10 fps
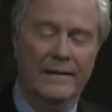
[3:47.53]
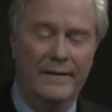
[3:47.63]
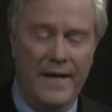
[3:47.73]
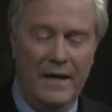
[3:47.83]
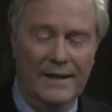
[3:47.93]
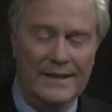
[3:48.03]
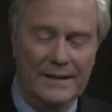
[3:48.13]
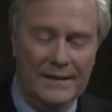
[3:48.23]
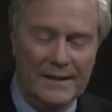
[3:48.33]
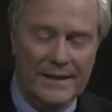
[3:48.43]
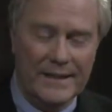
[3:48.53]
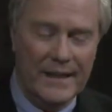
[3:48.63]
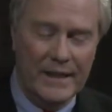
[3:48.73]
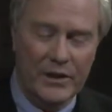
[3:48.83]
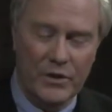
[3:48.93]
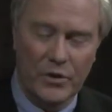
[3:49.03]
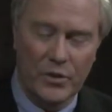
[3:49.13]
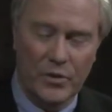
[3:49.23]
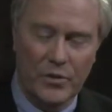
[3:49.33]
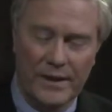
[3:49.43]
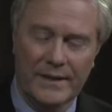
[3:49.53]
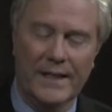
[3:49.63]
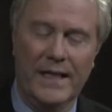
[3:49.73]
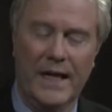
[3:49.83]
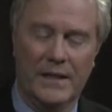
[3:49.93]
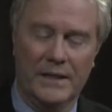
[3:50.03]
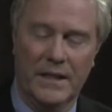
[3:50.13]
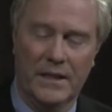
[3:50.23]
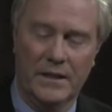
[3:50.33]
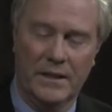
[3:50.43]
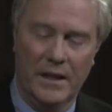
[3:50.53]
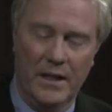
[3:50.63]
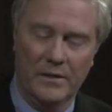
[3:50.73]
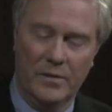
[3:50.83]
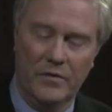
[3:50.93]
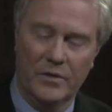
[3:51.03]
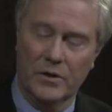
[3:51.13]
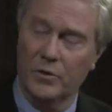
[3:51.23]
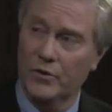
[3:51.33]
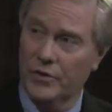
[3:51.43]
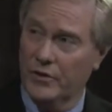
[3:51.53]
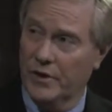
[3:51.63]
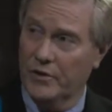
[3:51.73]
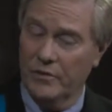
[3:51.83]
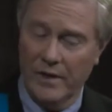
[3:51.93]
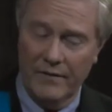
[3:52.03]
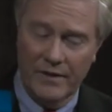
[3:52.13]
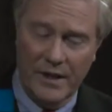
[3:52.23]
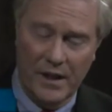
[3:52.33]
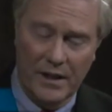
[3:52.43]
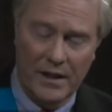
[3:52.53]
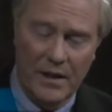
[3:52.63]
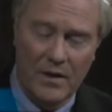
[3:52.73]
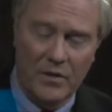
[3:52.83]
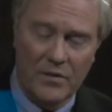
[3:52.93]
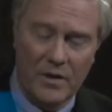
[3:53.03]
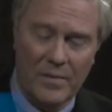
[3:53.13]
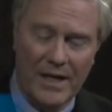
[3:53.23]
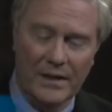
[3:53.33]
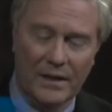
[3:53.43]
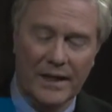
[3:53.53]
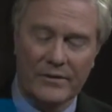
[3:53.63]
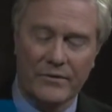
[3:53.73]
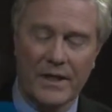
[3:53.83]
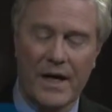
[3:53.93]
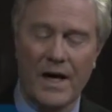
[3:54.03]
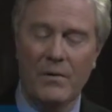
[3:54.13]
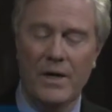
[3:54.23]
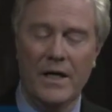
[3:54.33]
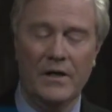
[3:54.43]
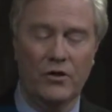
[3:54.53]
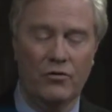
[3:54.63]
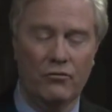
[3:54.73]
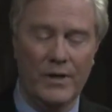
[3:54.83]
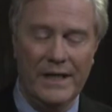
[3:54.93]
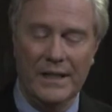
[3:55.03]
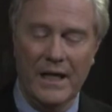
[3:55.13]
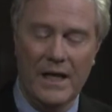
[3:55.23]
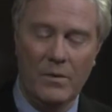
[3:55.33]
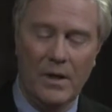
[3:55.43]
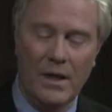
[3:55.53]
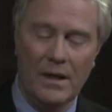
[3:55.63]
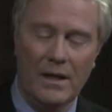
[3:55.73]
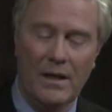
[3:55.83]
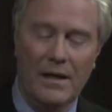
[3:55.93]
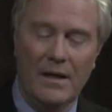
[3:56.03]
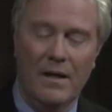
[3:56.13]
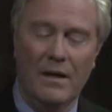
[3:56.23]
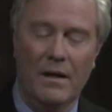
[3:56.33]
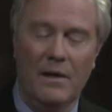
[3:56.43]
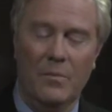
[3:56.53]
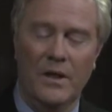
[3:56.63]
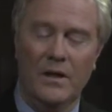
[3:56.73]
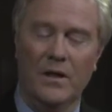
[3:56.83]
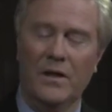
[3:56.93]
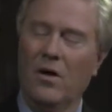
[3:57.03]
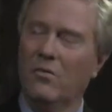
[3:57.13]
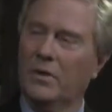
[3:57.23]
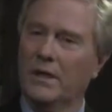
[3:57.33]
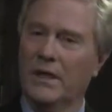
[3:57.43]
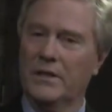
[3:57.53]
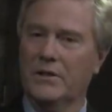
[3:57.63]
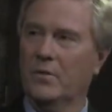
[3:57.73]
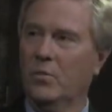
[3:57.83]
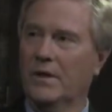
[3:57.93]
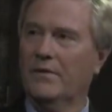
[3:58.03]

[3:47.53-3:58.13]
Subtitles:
Now let's get into CATES and some of the solutions that you are advocating. Talk about an electric highway and a green highway, but it all relates to one